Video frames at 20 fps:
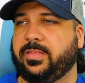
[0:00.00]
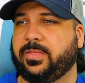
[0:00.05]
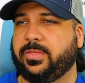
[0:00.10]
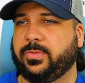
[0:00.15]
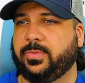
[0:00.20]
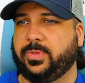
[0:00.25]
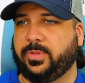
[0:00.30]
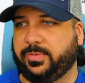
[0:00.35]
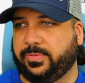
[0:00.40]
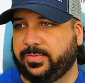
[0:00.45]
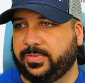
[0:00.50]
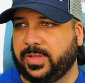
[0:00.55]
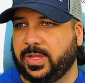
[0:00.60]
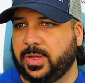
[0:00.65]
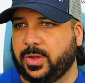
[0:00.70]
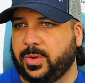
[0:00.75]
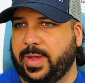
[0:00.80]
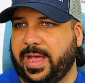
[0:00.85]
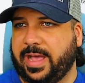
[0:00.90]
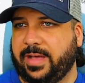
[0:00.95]
through the
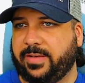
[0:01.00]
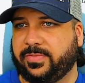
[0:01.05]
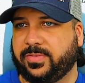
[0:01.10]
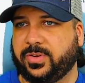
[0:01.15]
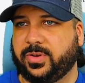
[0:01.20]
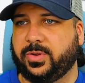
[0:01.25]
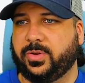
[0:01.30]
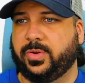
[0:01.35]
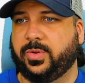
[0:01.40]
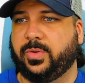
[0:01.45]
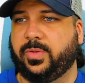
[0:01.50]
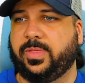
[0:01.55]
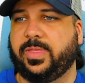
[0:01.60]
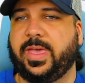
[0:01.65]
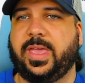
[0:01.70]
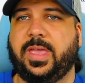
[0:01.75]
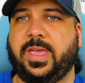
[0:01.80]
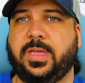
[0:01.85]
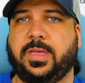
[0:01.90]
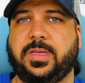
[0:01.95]
flow after
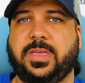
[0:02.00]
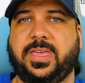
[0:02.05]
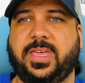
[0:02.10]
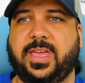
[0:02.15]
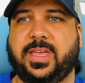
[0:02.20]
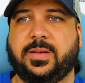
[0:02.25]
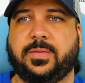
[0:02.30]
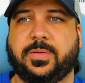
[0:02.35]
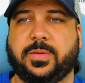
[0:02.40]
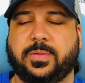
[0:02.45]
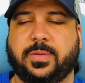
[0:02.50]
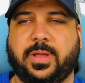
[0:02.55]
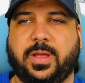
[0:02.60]
they get